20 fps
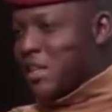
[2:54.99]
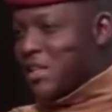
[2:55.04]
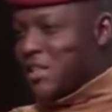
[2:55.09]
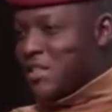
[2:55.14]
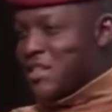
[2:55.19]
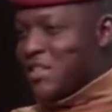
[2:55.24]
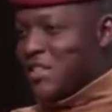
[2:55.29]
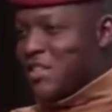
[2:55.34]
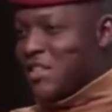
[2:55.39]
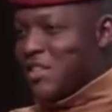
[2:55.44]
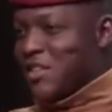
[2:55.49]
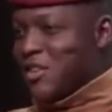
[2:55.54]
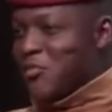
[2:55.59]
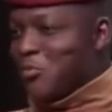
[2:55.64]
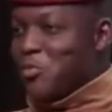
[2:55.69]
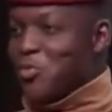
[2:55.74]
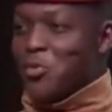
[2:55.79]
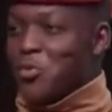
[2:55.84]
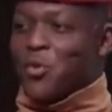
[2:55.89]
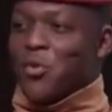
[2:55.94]
and a
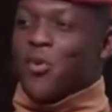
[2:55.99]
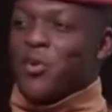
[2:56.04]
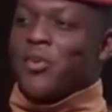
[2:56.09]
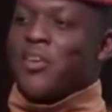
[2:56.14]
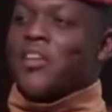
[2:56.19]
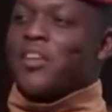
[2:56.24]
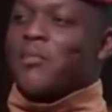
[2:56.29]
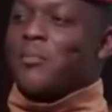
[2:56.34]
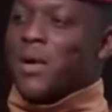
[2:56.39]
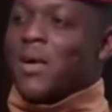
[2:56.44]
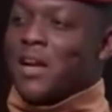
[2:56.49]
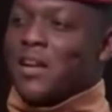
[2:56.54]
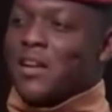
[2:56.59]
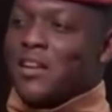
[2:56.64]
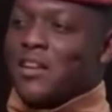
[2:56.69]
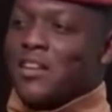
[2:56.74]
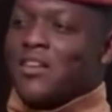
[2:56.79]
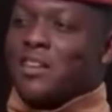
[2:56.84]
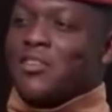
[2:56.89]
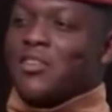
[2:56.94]
determination to contribute
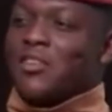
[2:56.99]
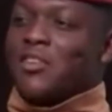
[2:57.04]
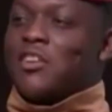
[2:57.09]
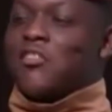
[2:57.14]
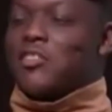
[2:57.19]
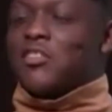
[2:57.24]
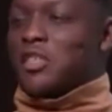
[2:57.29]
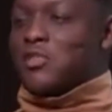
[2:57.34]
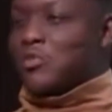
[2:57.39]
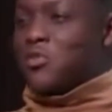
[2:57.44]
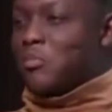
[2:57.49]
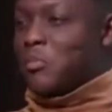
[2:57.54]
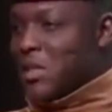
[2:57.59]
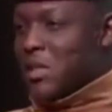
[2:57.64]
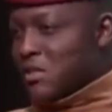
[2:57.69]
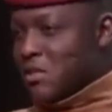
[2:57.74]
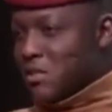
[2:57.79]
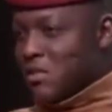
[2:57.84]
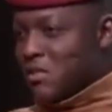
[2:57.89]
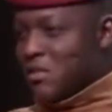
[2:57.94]
directly to their
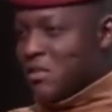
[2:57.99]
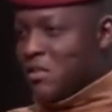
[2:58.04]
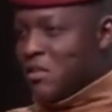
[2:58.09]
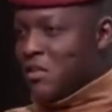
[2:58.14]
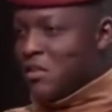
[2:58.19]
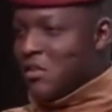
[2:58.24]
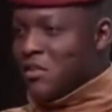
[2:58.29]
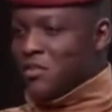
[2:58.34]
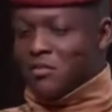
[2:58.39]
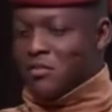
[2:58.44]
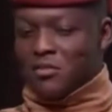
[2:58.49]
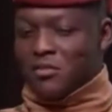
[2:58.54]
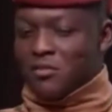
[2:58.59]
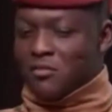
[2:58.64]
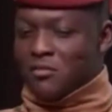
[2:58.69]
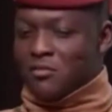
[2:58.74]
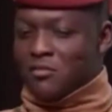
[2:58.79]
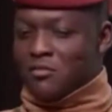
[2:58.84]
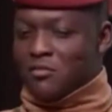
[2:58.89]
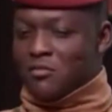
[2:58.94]
nation's growth.
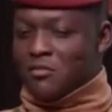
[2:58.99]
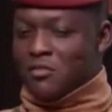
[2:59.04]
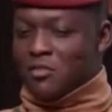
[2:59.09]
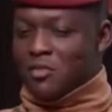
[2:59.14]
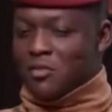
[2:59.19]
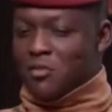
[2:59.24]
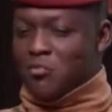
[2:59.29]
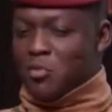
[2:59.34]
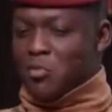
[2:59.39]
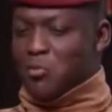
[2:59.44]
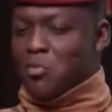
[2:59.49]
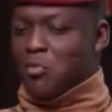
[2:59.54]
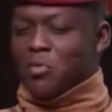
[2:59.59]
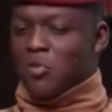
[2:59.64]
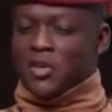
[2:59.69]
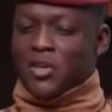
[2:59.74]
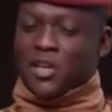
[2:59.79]
What we're